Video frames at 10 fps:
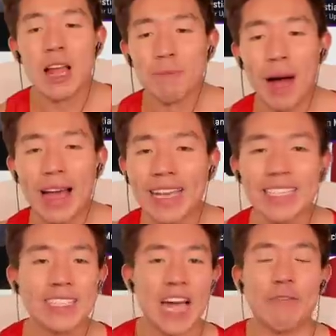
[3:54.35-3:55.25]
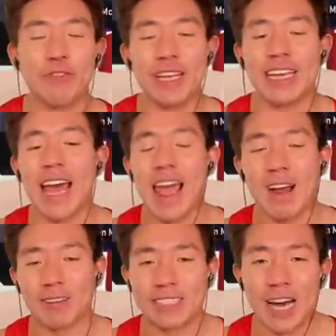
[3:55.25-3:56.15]
But I can definitely get
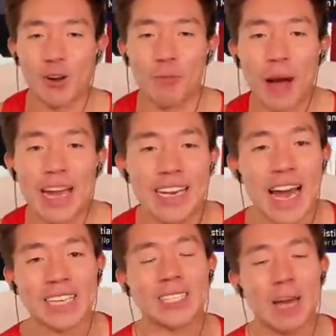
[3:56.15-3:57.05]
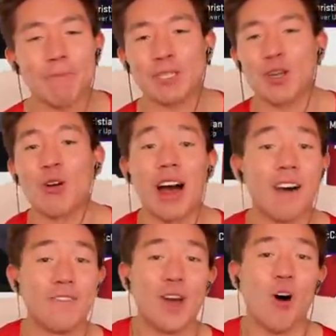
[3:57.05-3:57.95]
Aaron Donald by next episode of
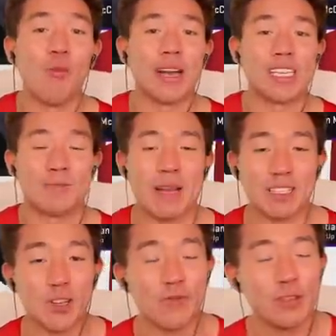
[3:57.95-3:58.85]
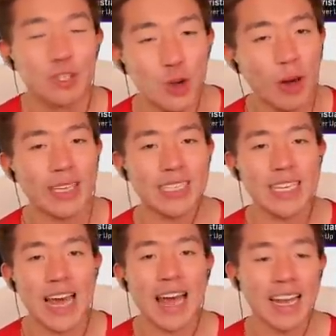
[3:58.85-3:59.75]
No Money Spent. So if you do want to see
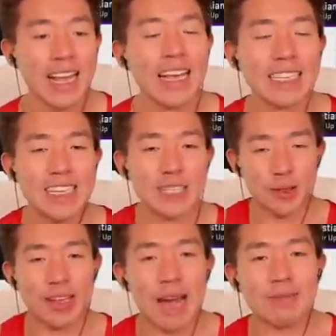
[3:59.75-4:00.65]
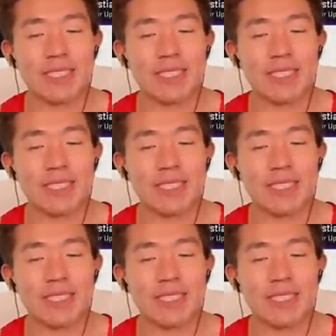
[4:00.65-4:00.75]
that, say so in the comment